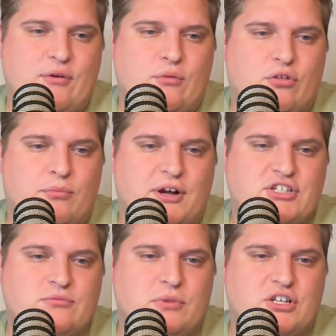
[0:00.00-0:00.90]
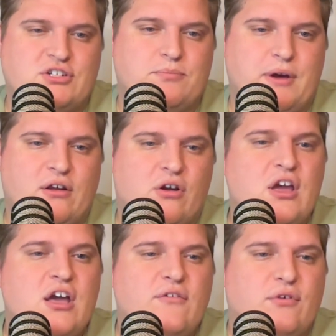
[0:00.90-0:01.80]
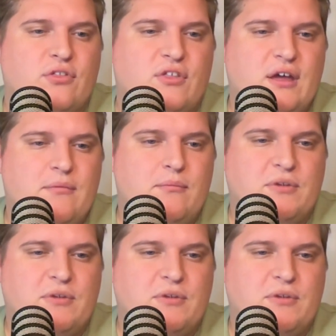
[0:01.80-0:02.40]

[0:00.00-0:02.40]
It was much, much better for them.